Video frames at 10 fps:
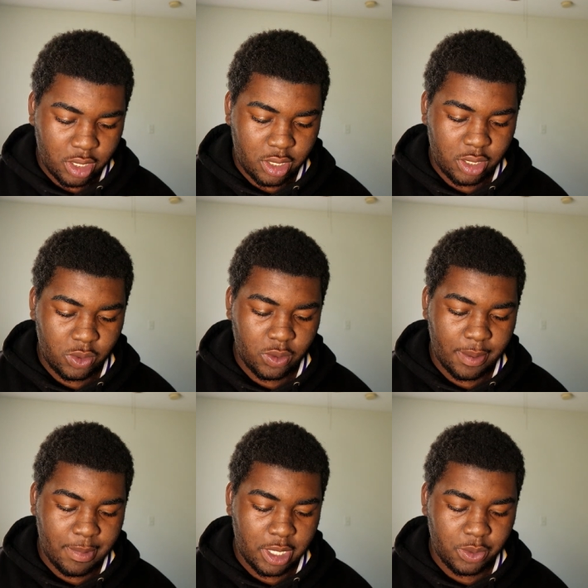Shoot,
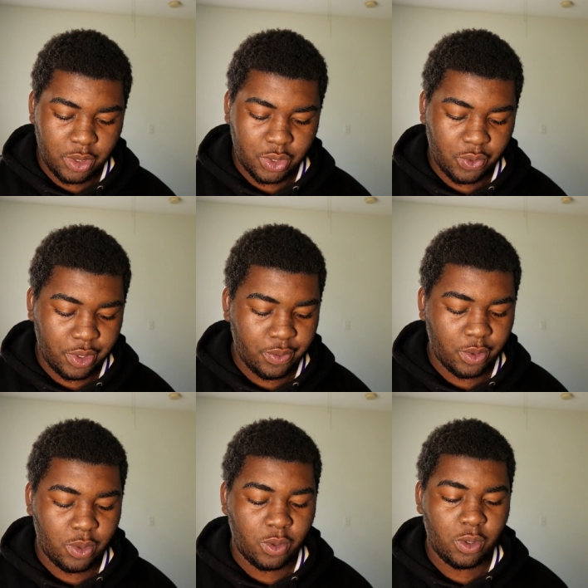I might as well screen
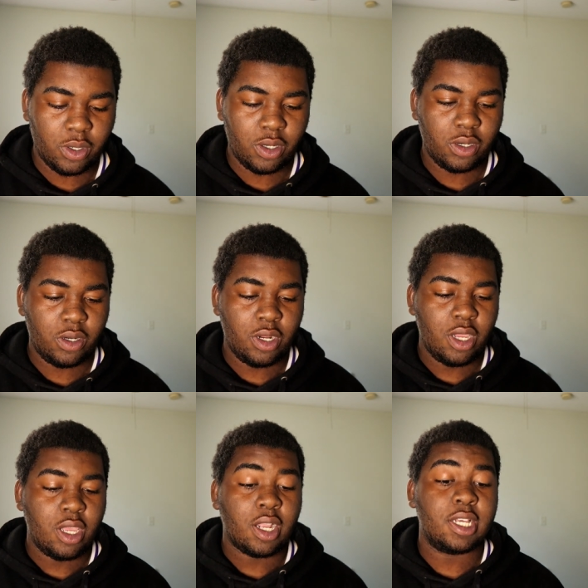record,
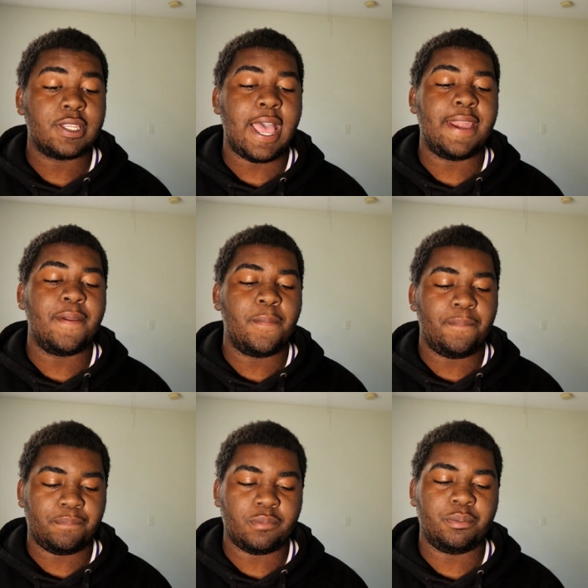cause I know,
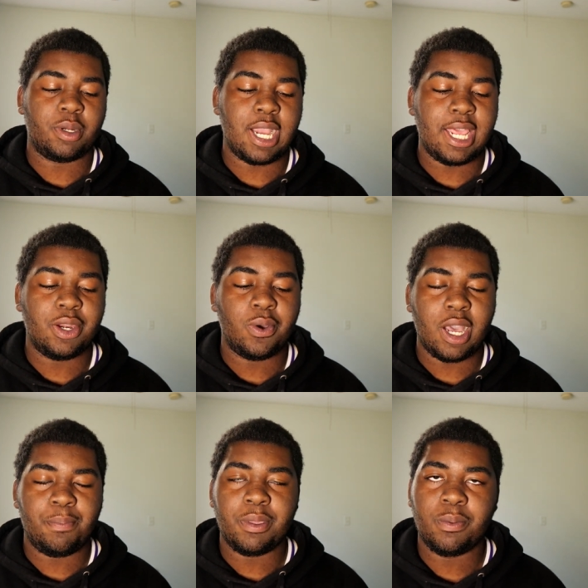bro. I know
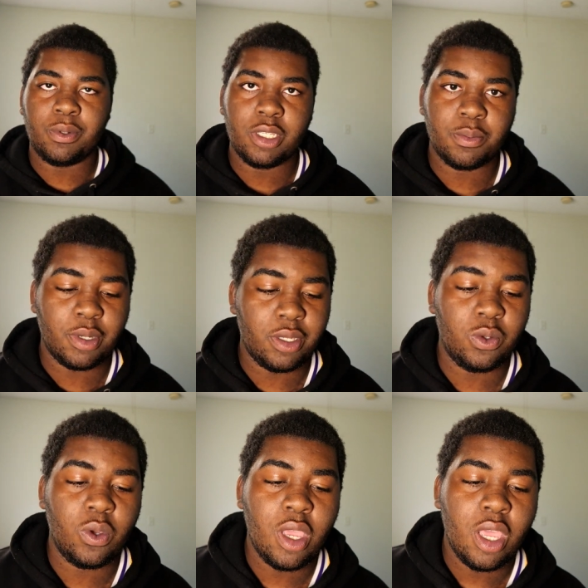how people is, bro.
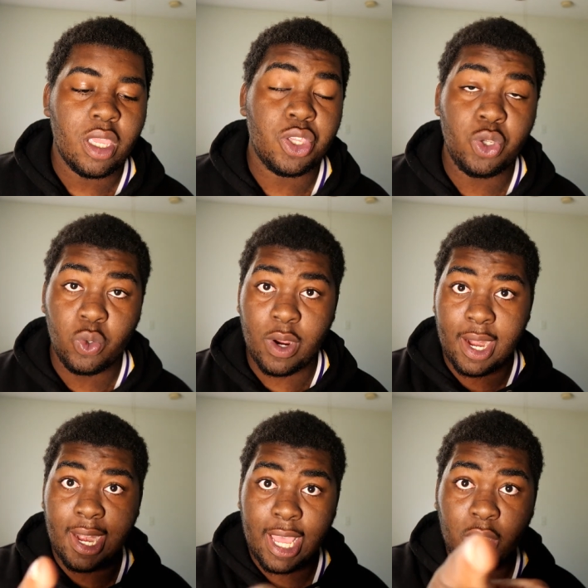You
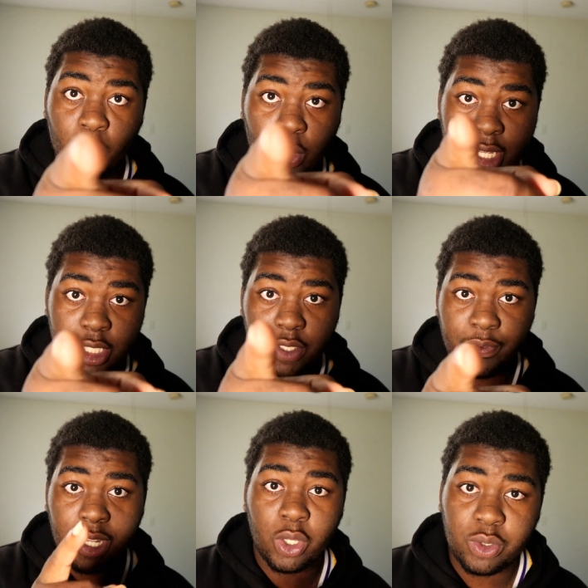right now watching this
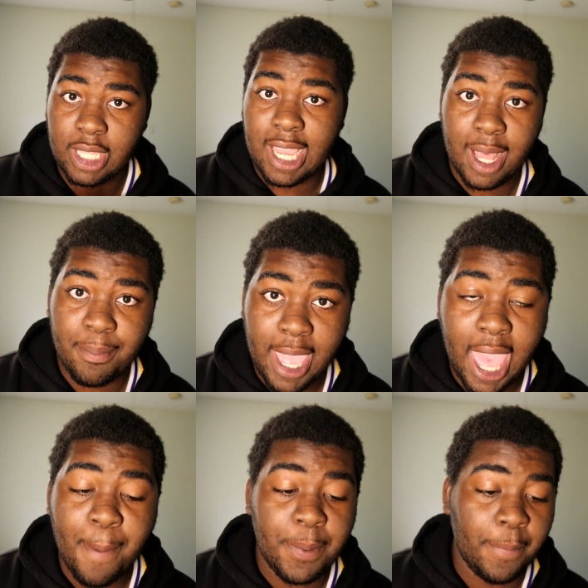video think I'm
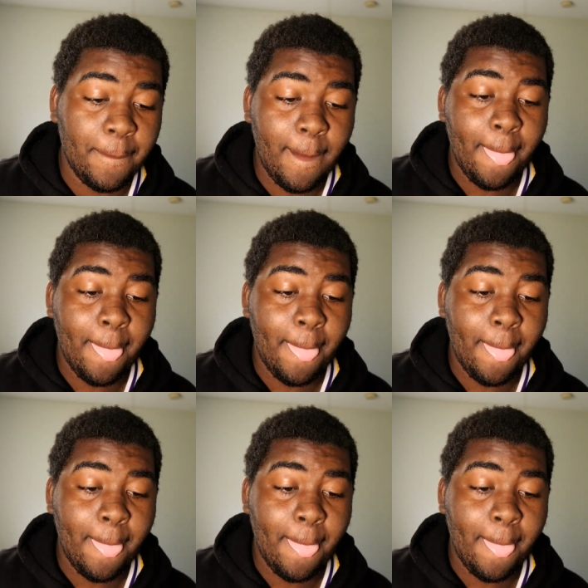capping.